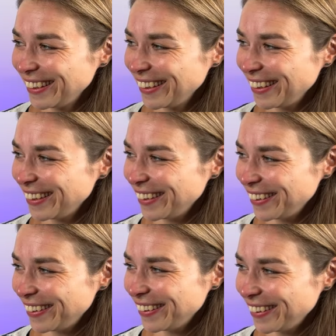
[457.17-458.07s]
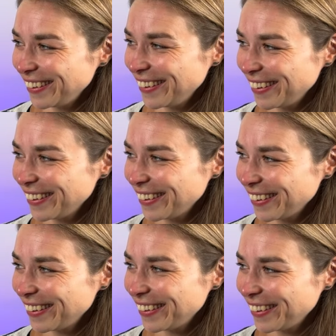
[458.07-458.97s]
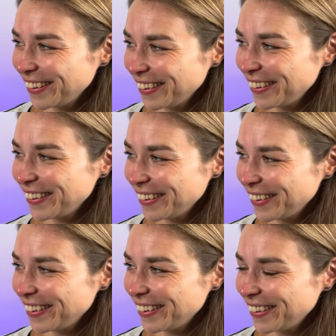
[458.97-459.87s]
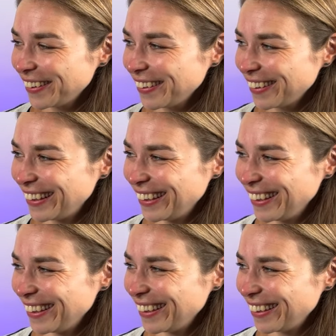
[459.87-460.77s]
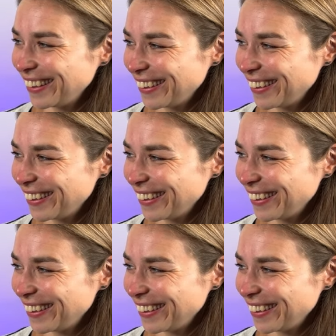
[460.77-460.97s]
(not speaking)